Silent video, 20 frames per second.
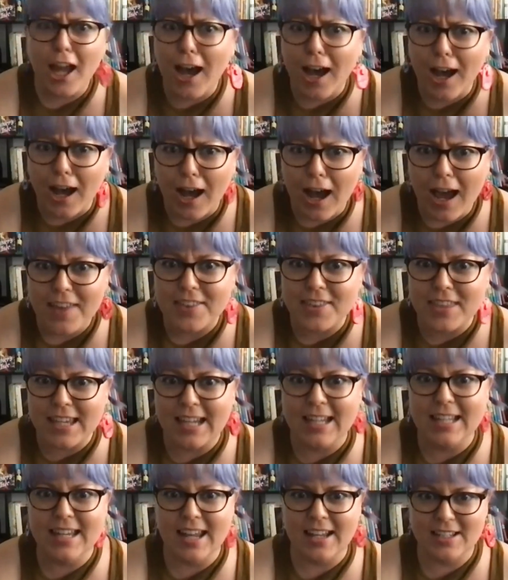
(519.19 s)
I
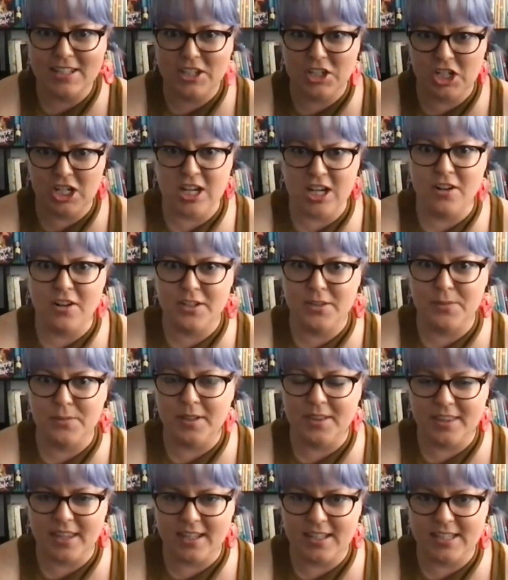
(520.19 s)
think next year is
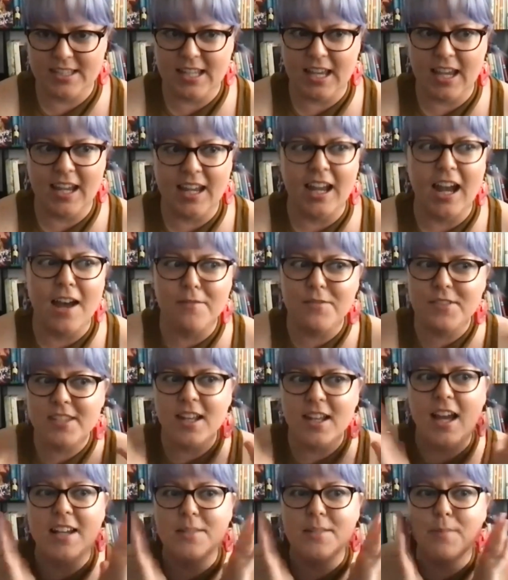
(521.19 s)
what they're saying. I've
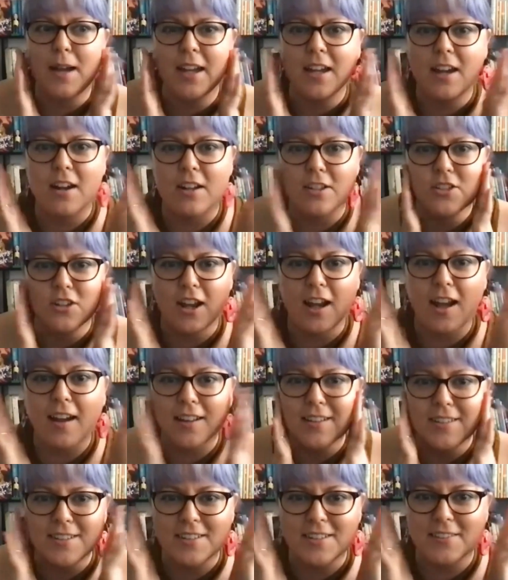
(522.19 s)
signed my
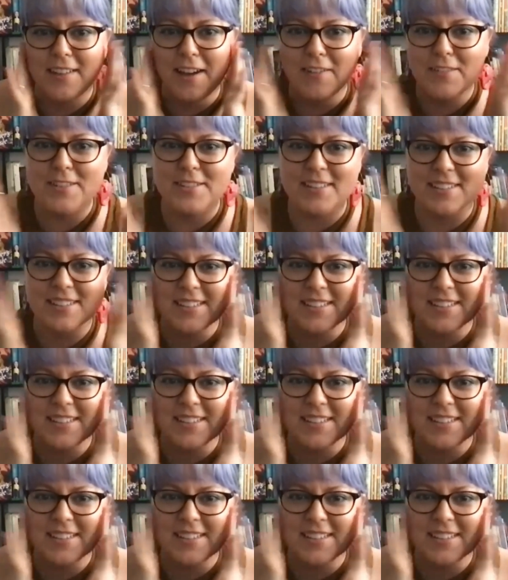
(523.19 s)
contract, so that was exciting.